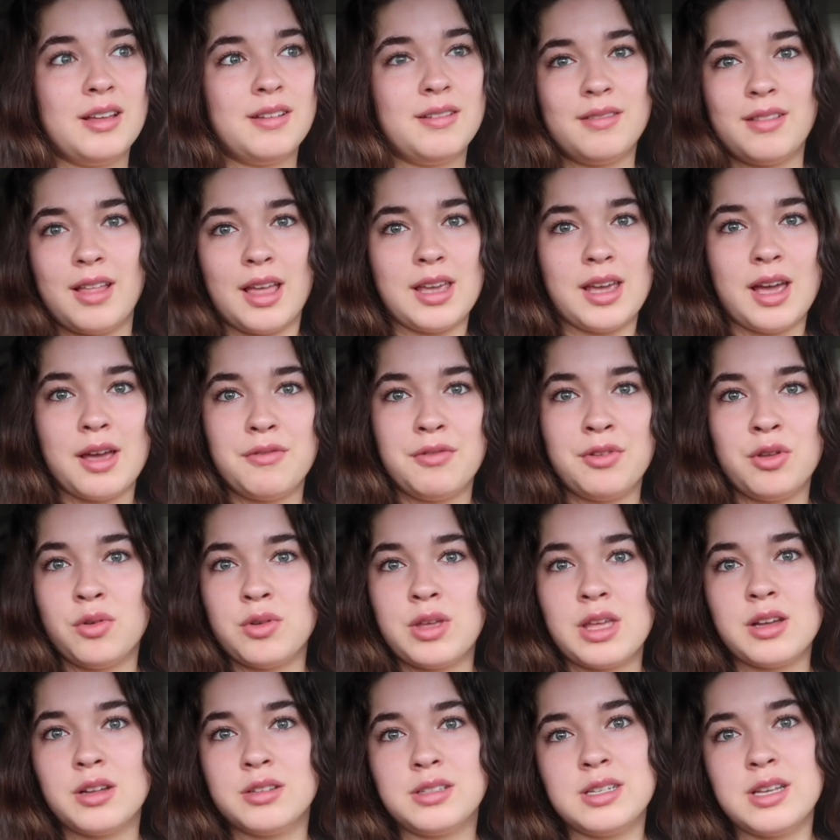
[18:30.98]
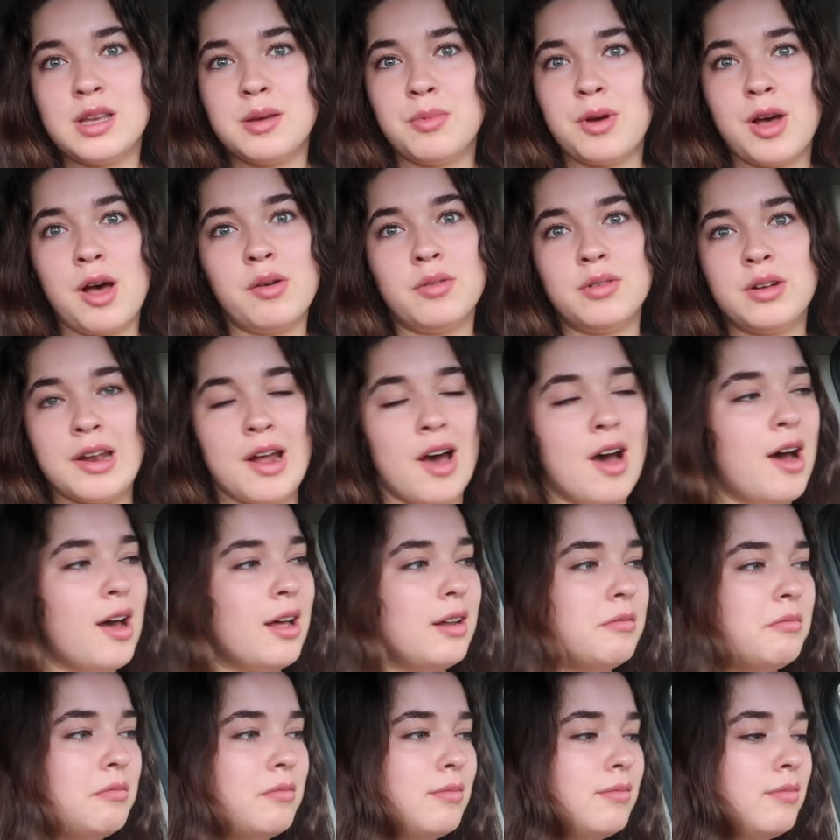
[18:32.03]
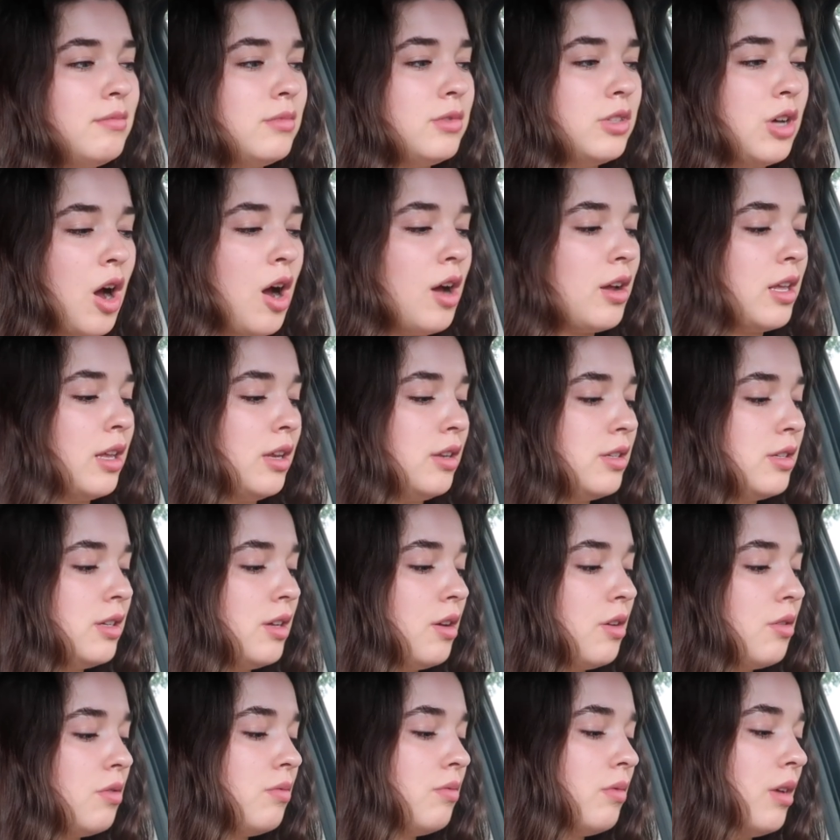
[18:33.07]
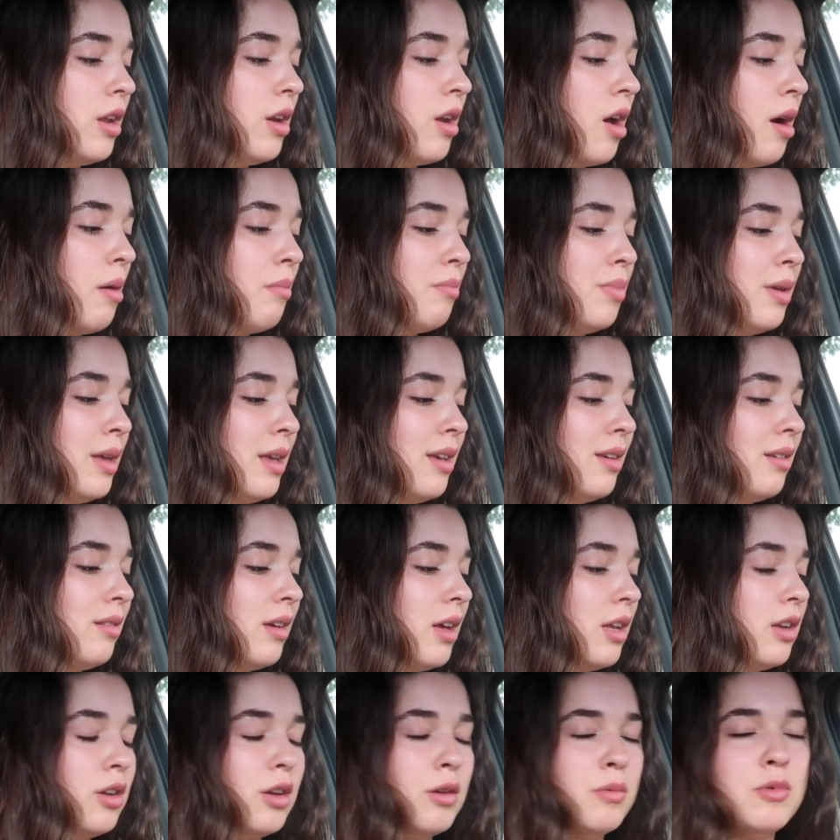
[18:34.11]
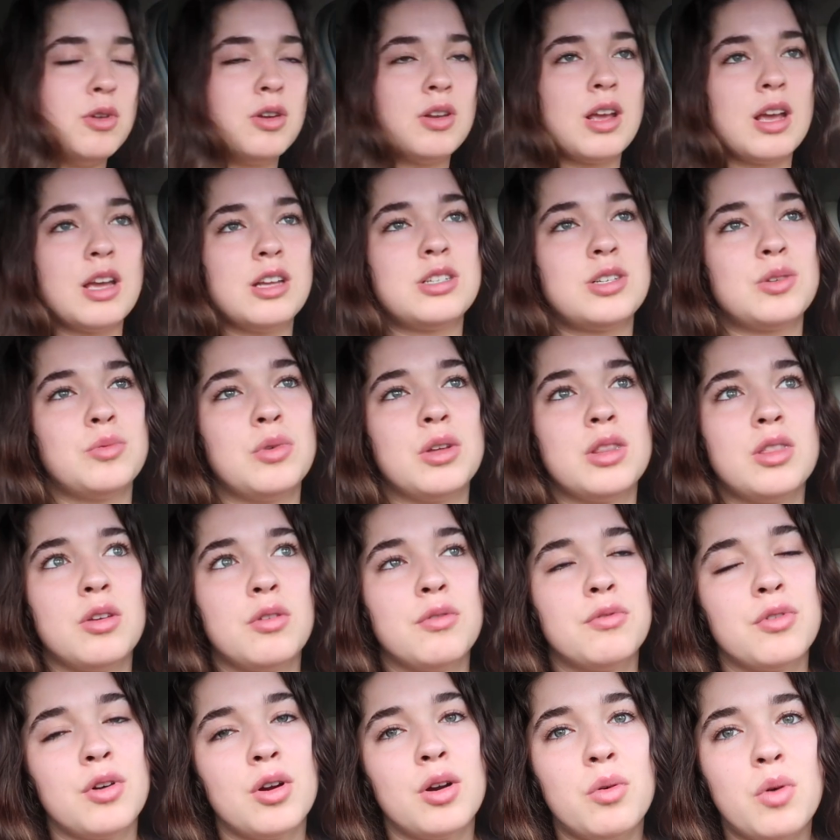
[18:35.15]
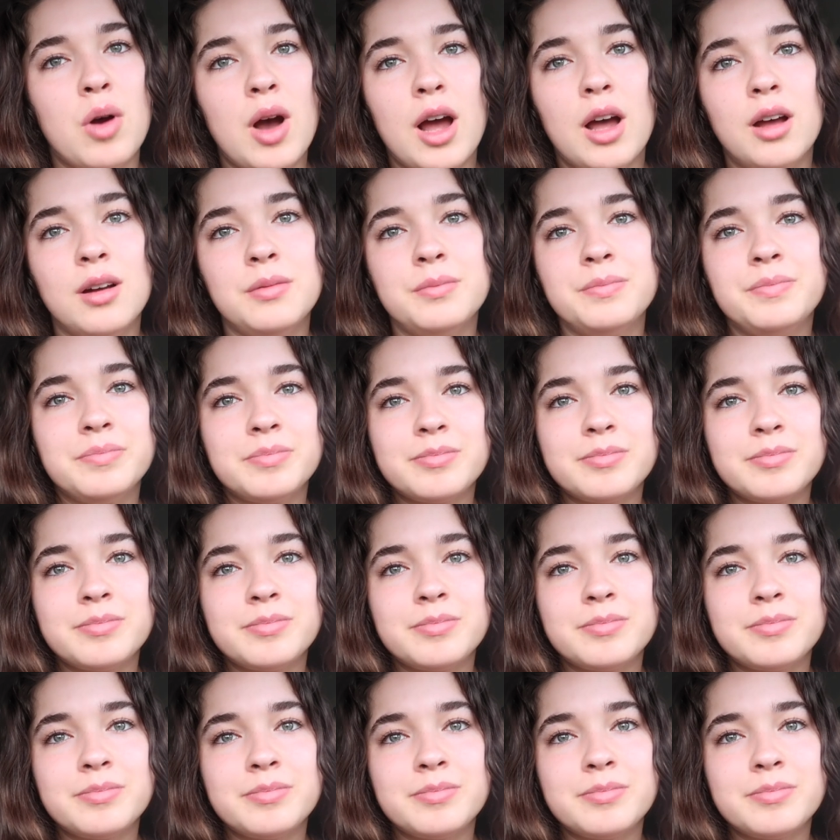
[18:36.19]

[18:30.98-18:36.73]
like, I feel guilty about not talking to you and not being in communication with you for a while.